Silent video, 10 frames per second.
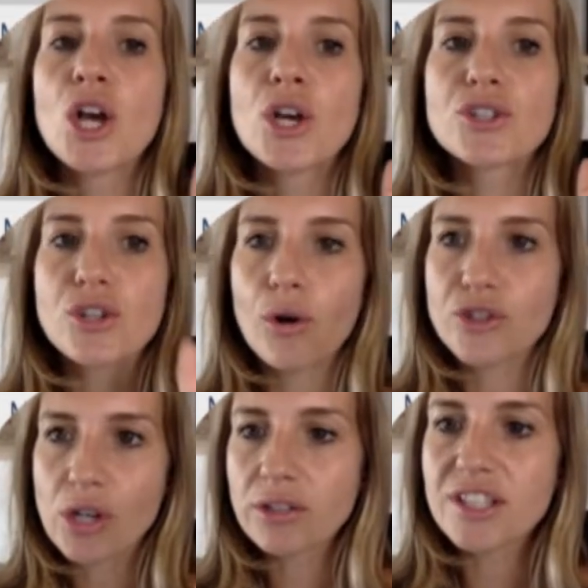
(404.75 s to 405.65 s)
So
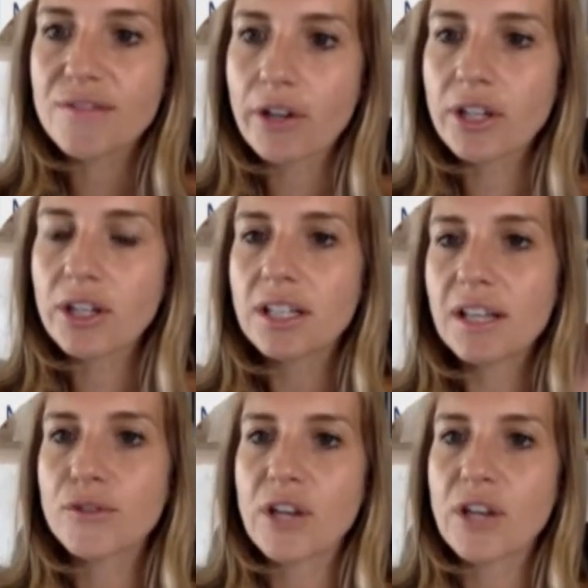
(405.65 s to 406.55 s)
Trello is very good
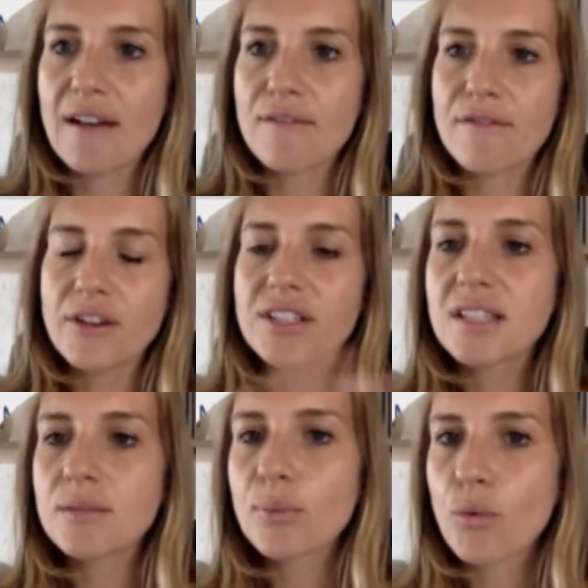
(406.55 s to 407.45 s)
if you have very
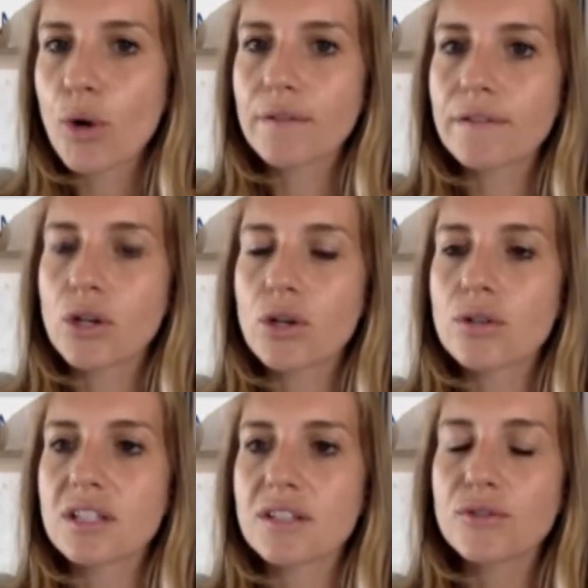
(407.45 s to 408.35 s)
simple
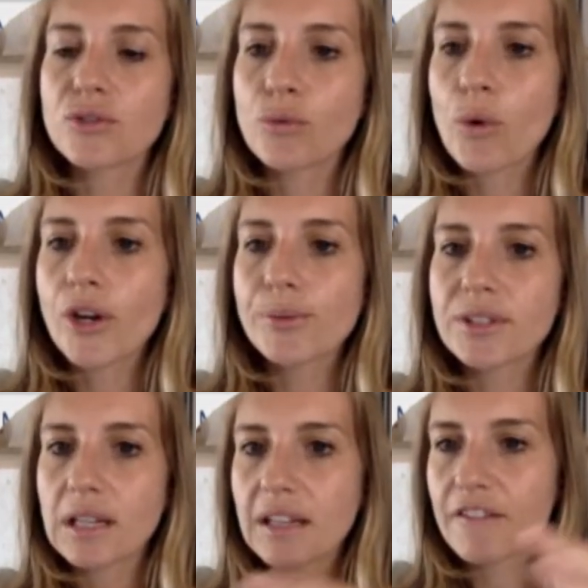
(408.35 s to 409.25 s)
workflows, if you don't work with
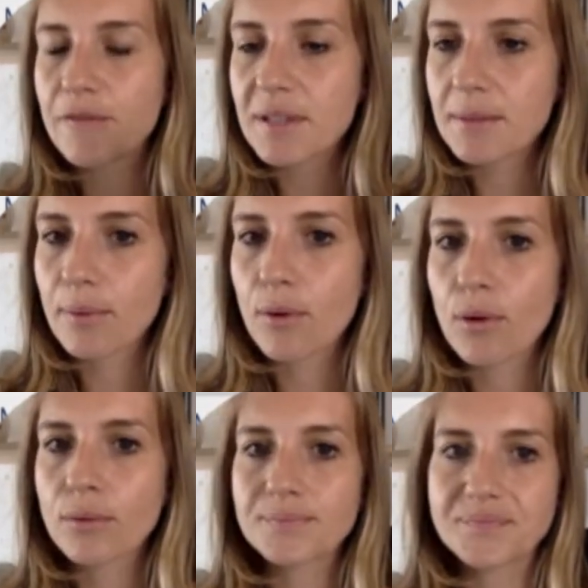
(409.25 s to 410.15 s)
a lot of
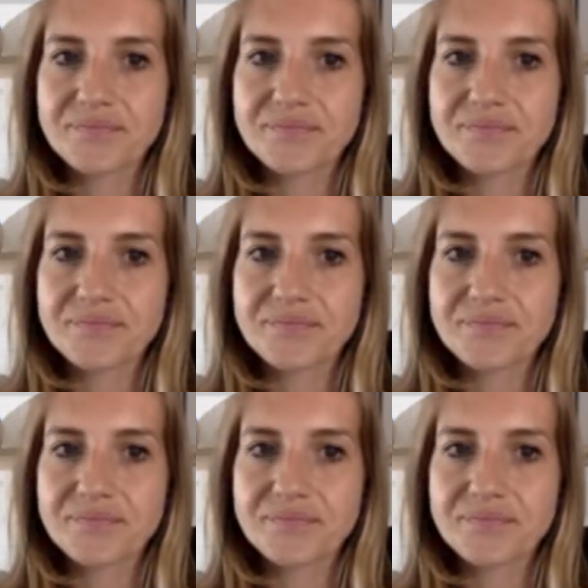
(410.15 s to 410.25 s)
people.